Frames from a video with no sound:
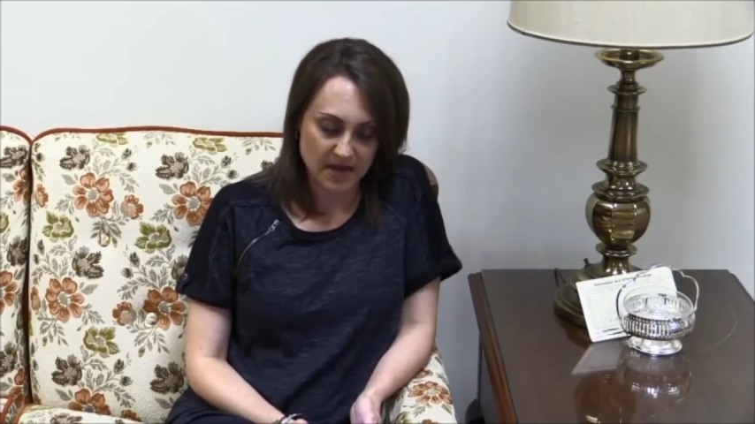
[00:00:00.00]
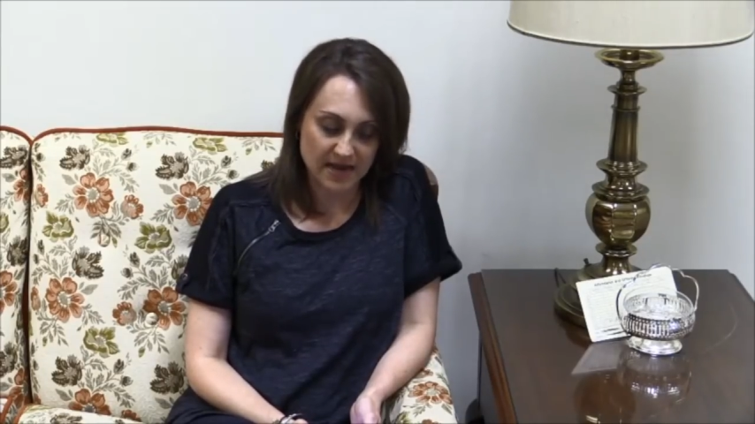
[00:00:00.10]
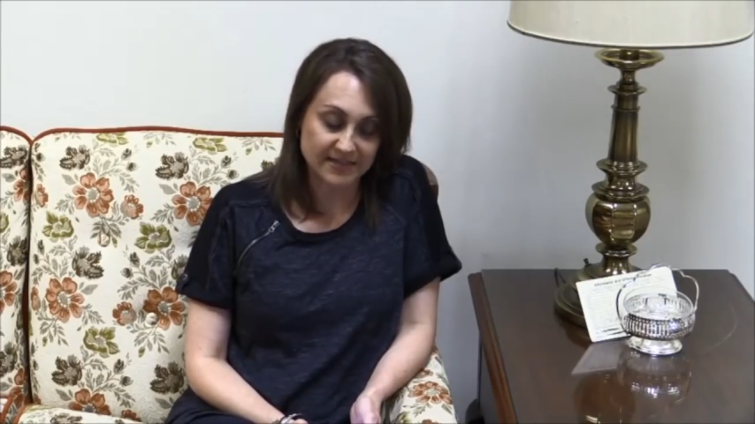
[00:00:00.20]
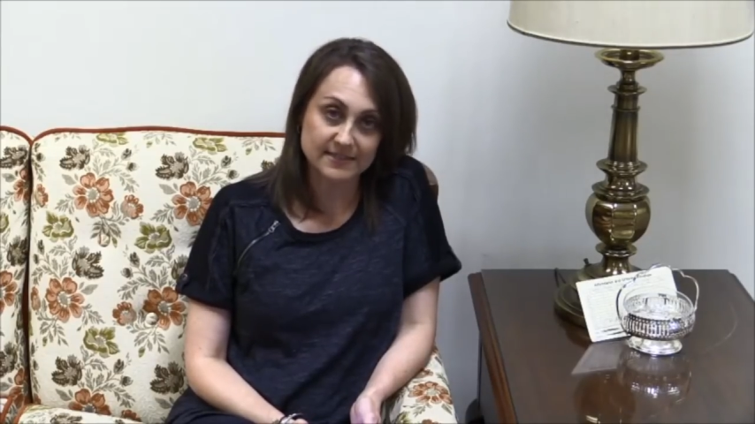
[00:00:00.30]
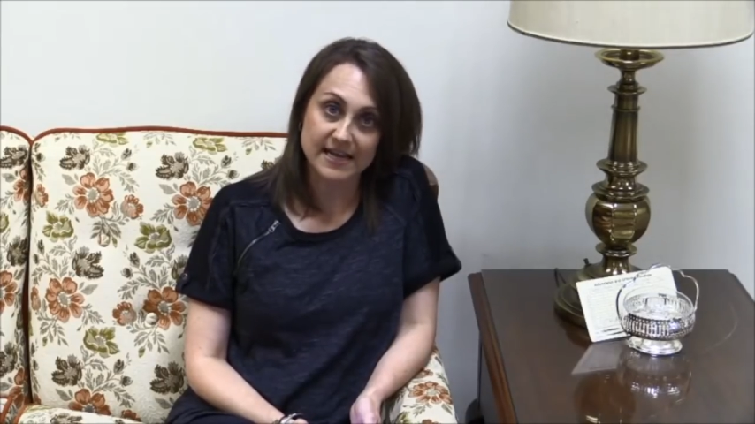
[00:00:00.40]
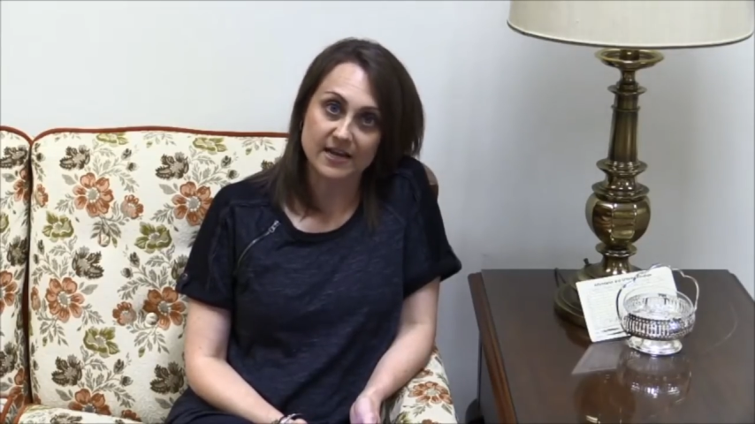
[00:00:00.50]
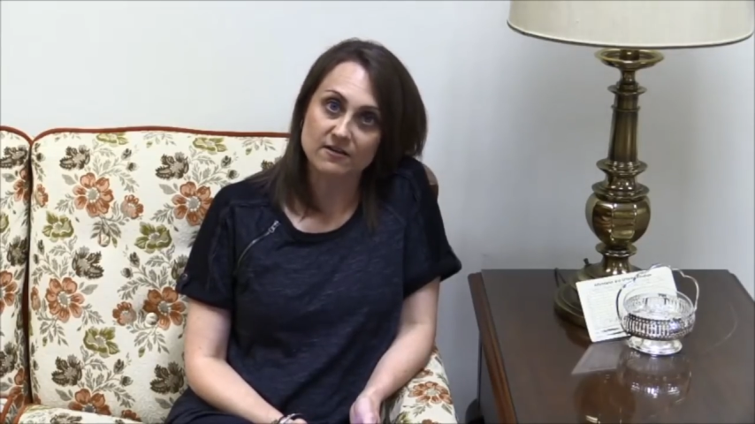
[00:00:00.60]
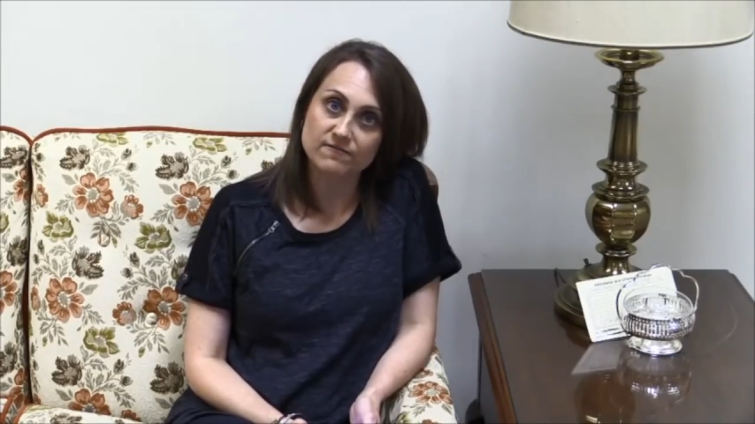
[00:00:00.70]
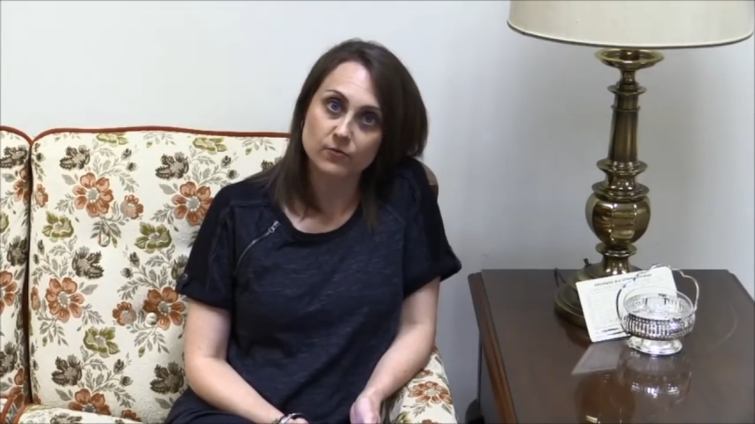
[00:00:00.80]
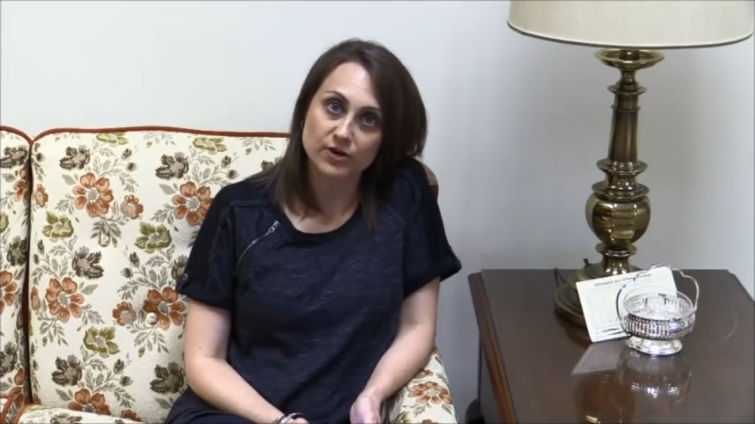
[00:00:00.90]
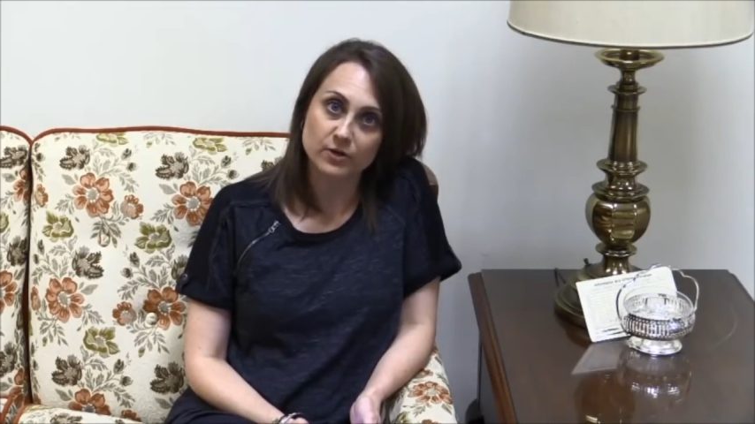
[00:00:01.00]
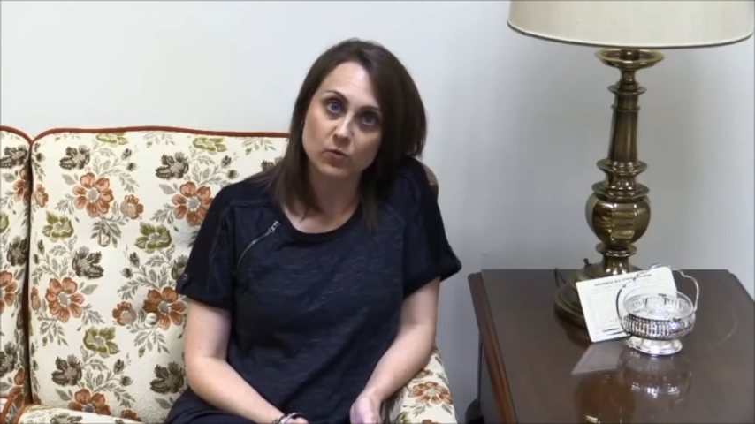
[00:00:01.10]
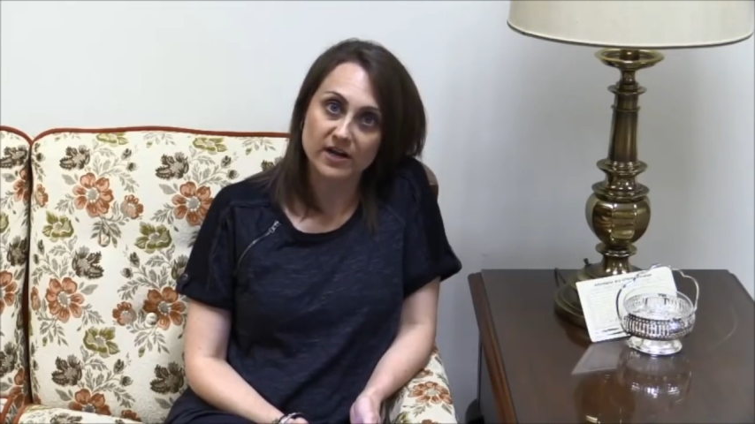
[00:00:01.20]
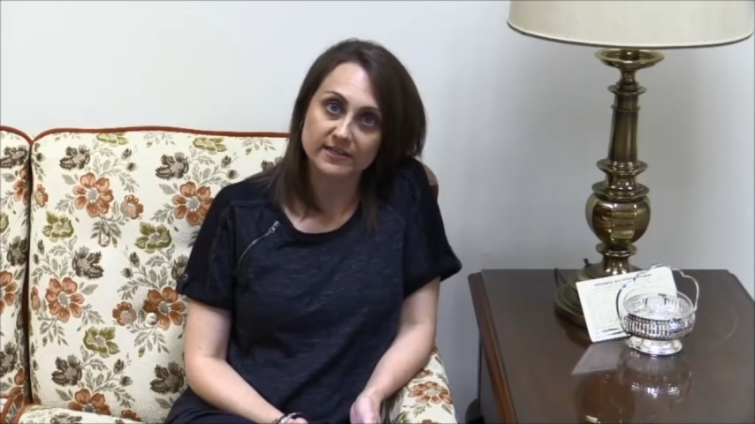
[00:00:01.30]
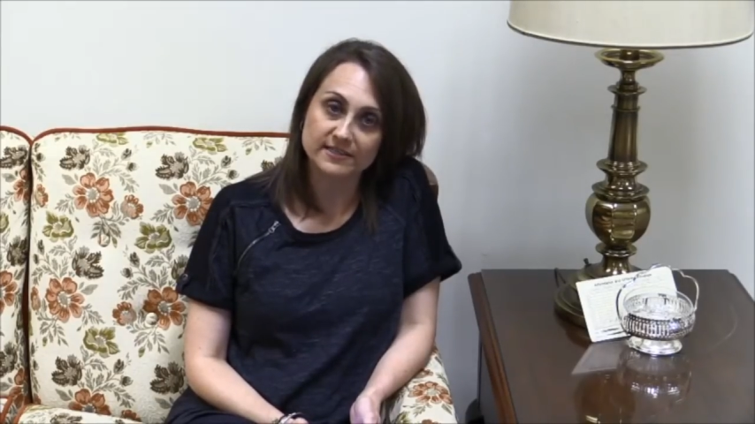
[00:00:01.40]
Isaiah
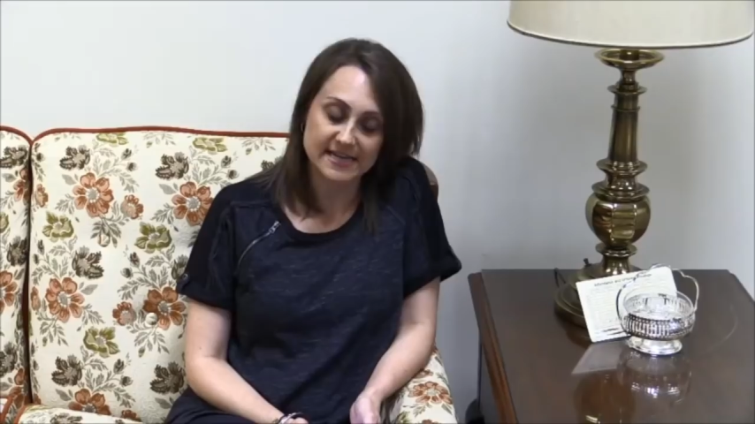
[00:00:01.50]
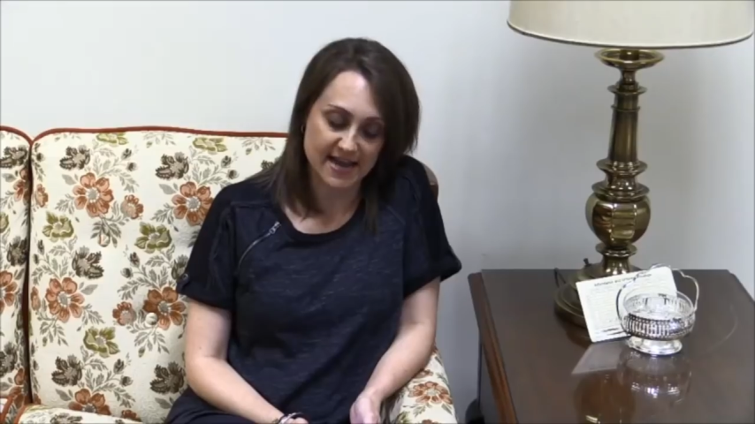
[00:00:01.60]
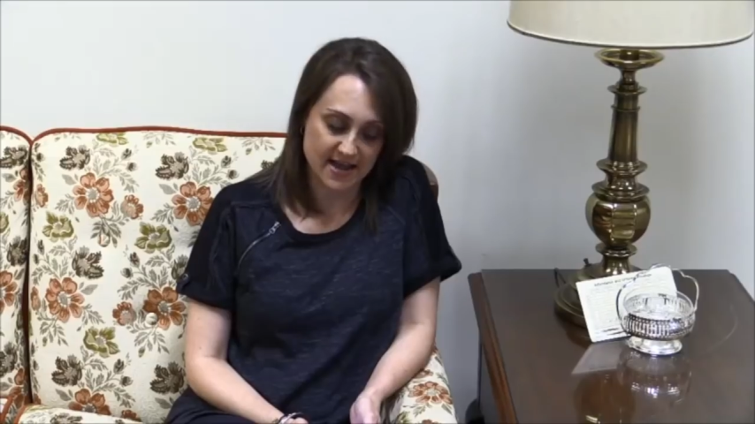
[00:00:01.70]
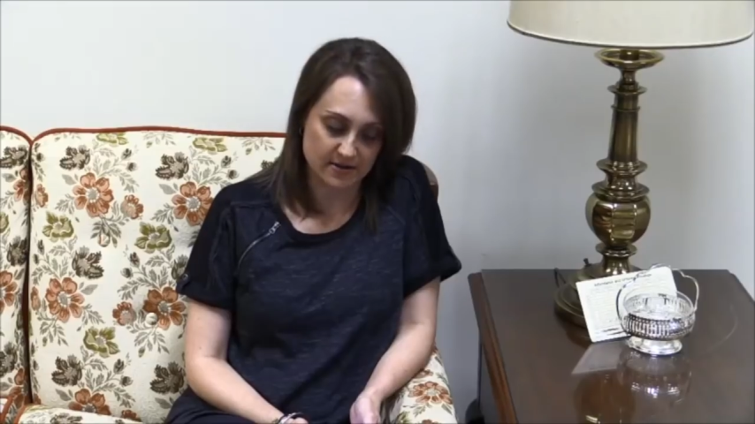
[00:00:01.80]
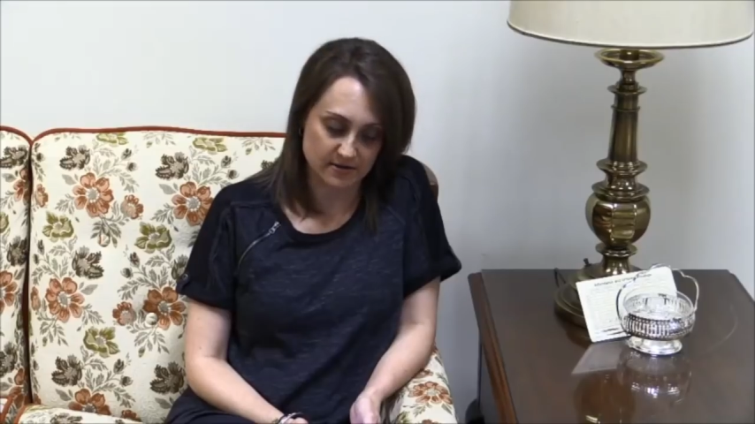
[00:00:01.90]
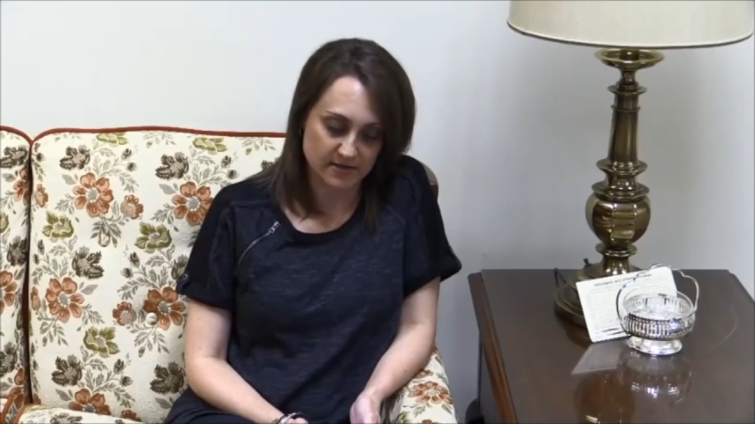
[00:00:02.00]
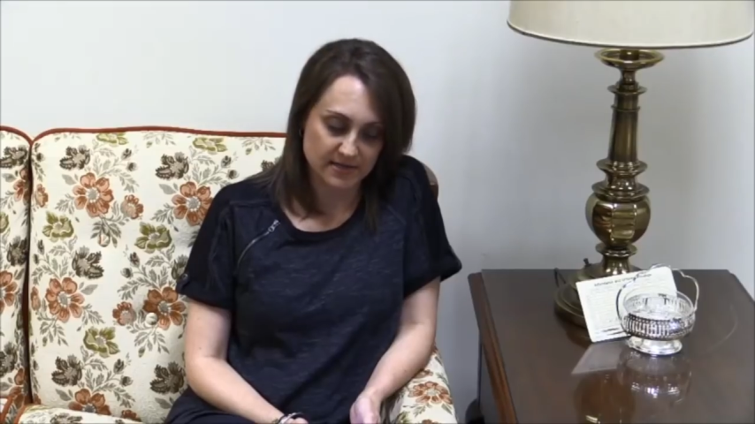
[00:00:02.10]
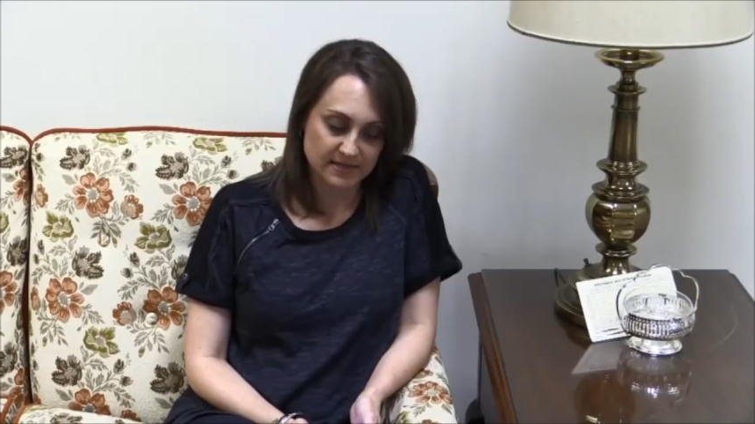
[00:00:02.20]
41:10